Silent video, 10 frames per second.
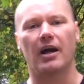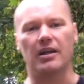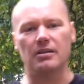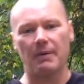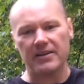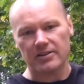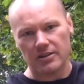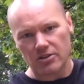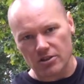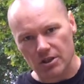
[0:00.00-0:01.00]
and you
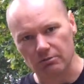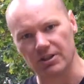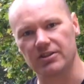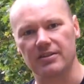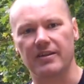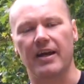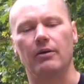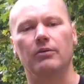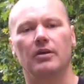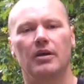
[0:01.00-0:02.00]
basically just thrust it
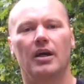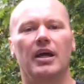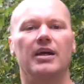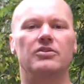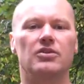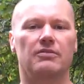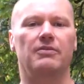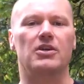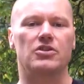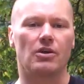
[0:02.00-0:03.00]
down into the fish.